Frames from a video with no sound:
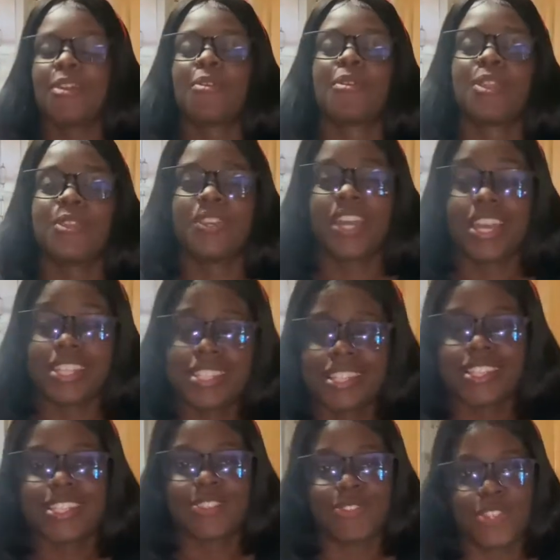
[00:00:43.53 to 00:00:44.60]
when you guys see
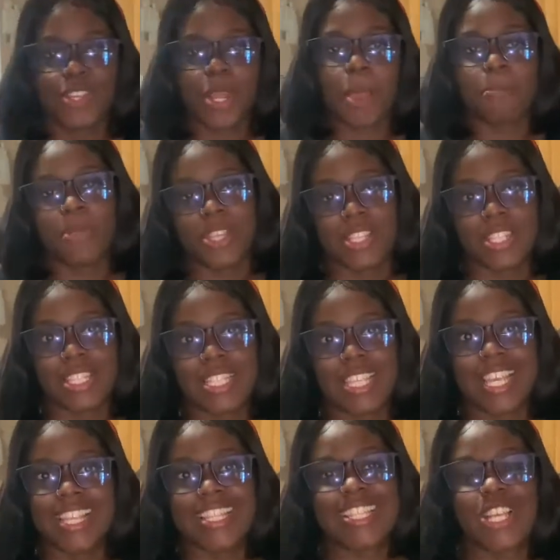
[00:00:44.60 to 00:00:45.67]
this video, that means
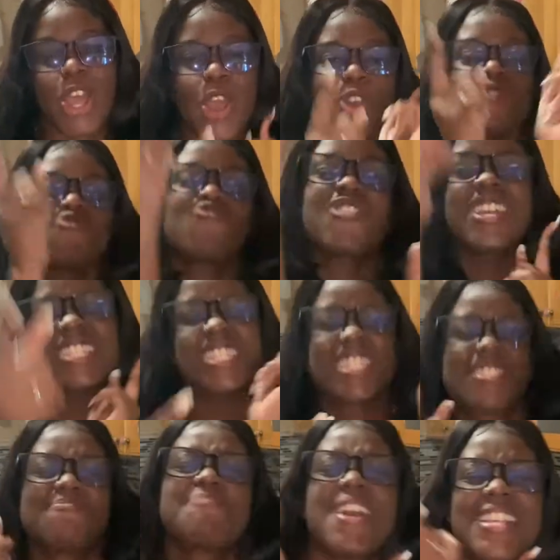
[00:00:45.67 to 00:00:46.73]
it's
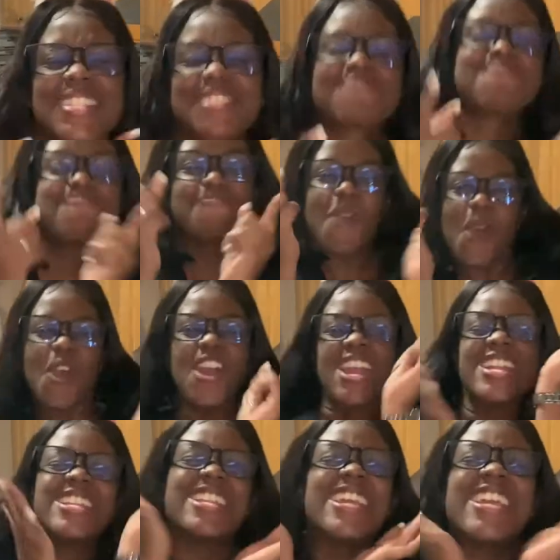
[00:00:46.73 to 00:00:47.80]
Christmas
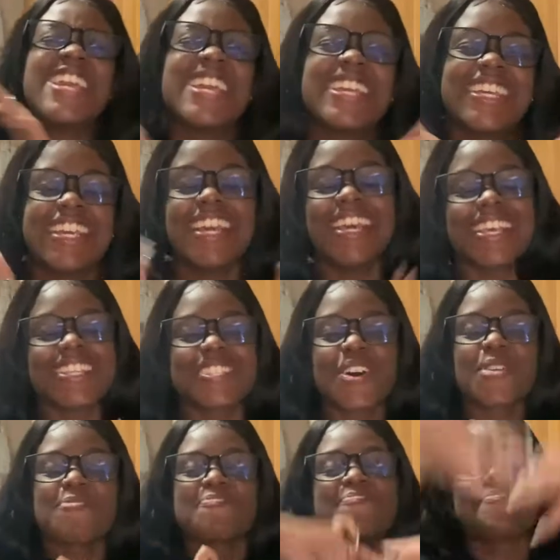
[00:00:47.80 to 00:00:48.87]
morning.
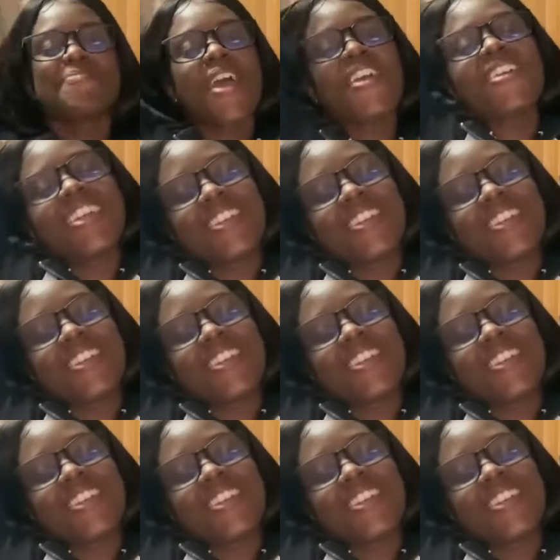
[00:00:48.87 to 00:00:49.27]
So Merry